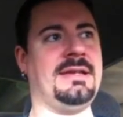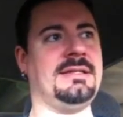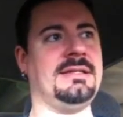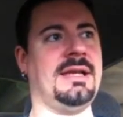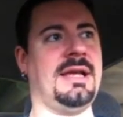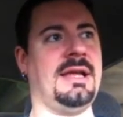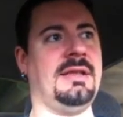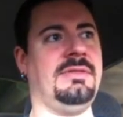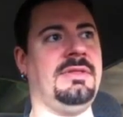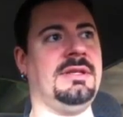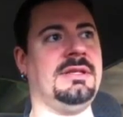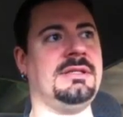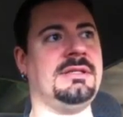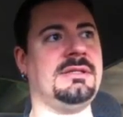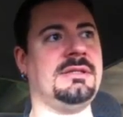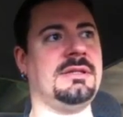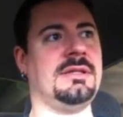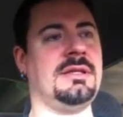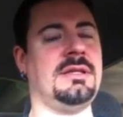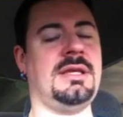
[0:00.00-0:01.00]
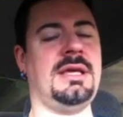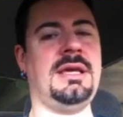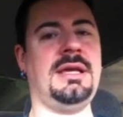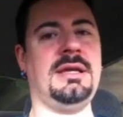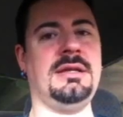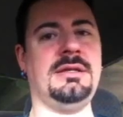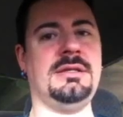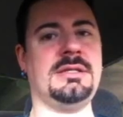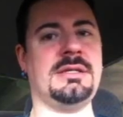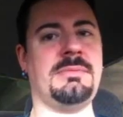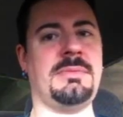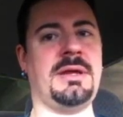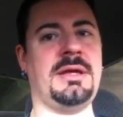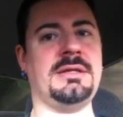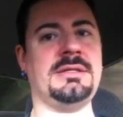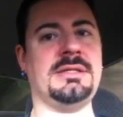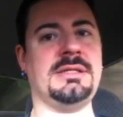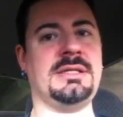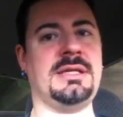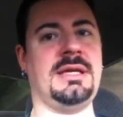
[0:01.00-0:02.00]
and this kid, somebody
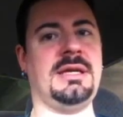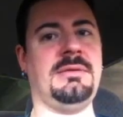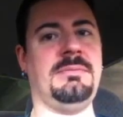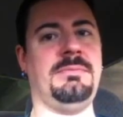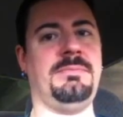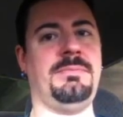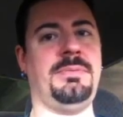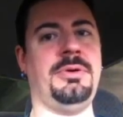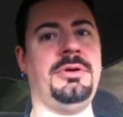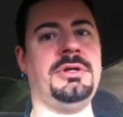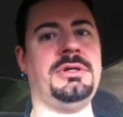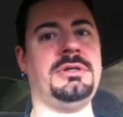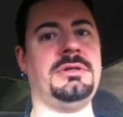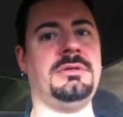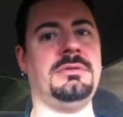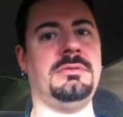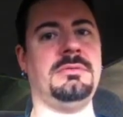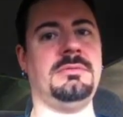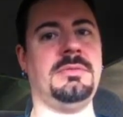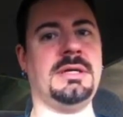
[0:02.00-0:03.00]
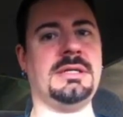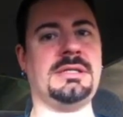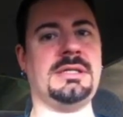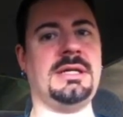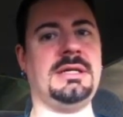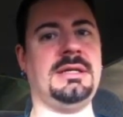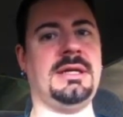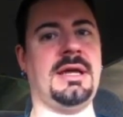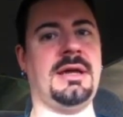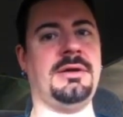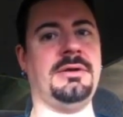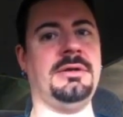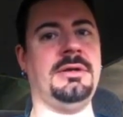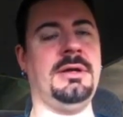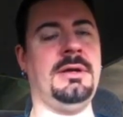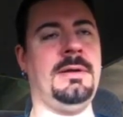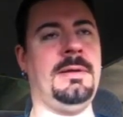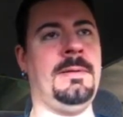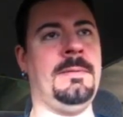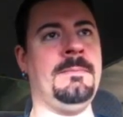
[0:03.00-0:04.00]
else's kid, pushed my son down.
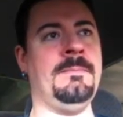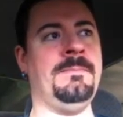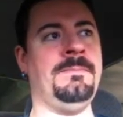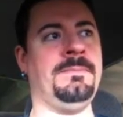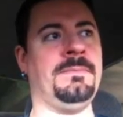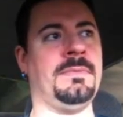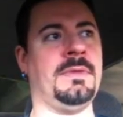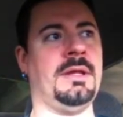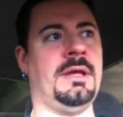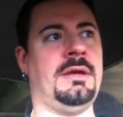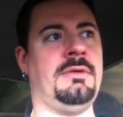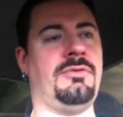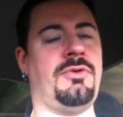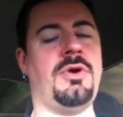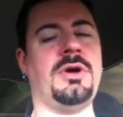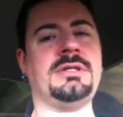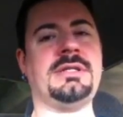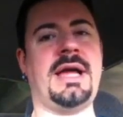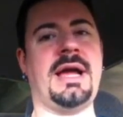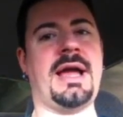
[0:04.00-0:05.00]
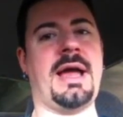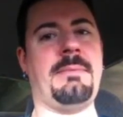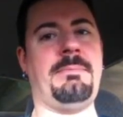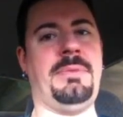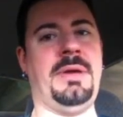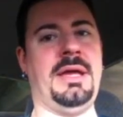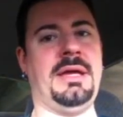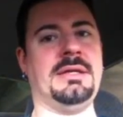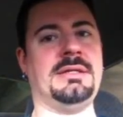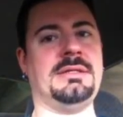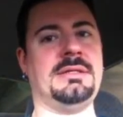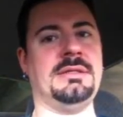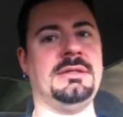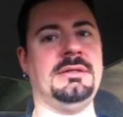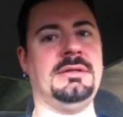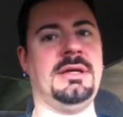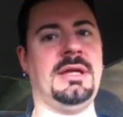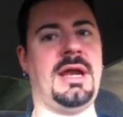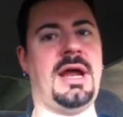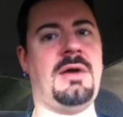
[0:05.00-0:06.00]
And of course I got pissed
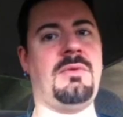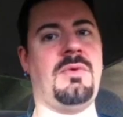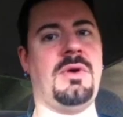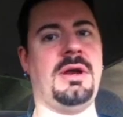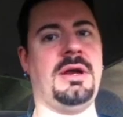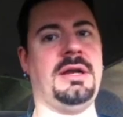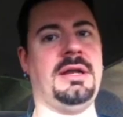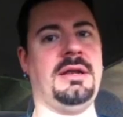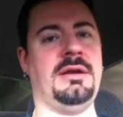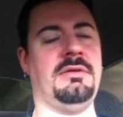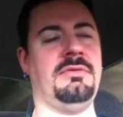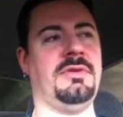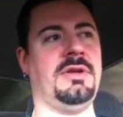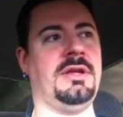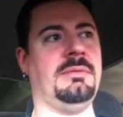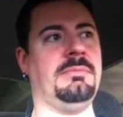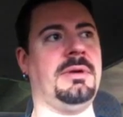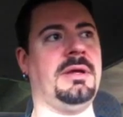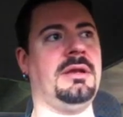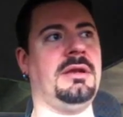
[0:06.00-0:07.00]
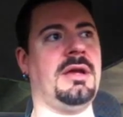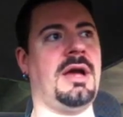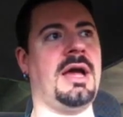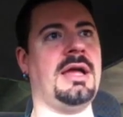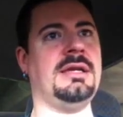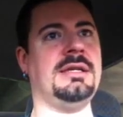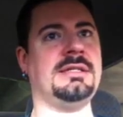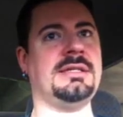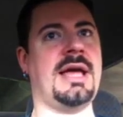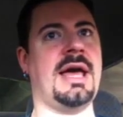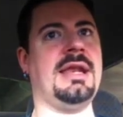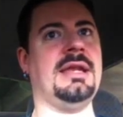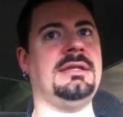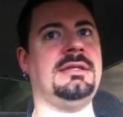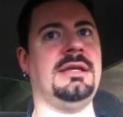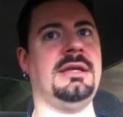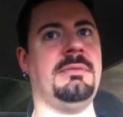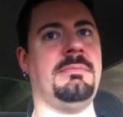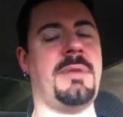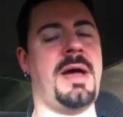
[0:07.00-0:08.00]
and I wanted to intervene, but I decided
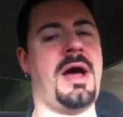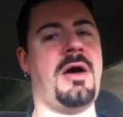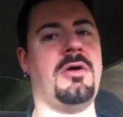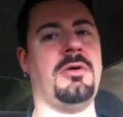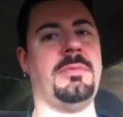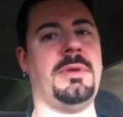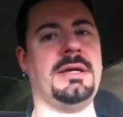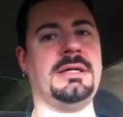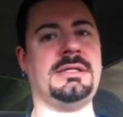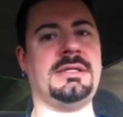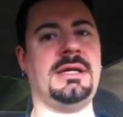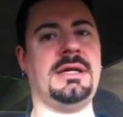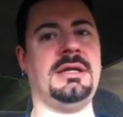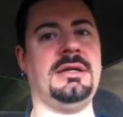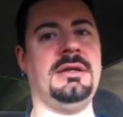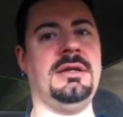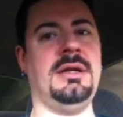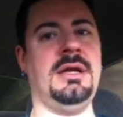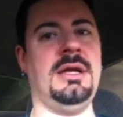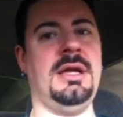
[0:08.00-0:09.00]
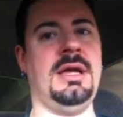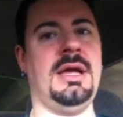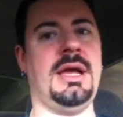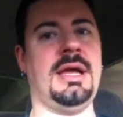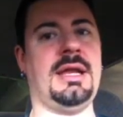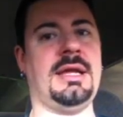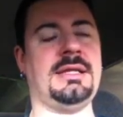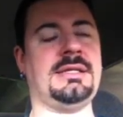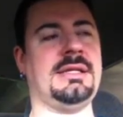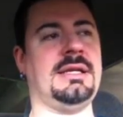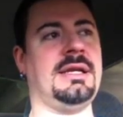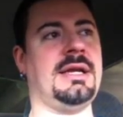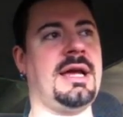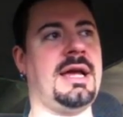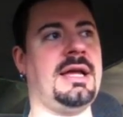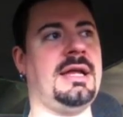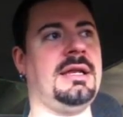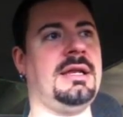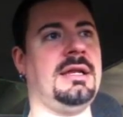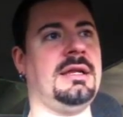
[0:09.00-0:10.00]
to empower my son. And I said,
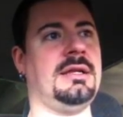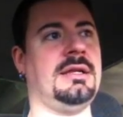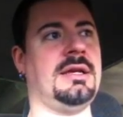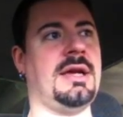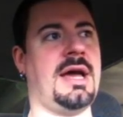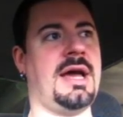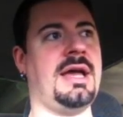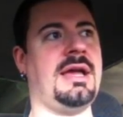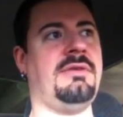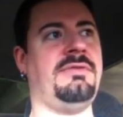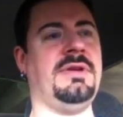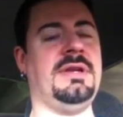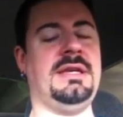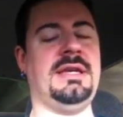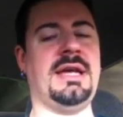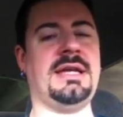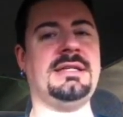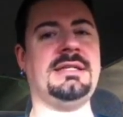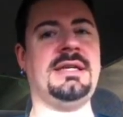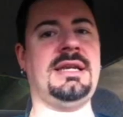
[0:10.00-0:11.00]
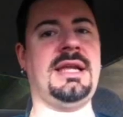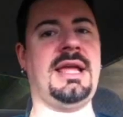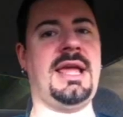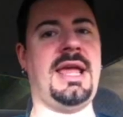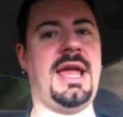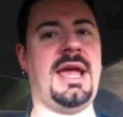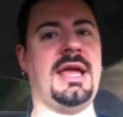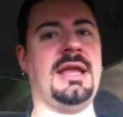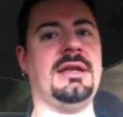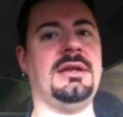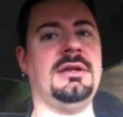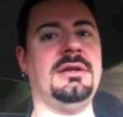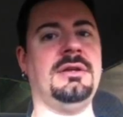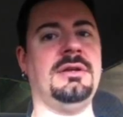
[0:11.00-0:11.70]
Kai, if he does it again,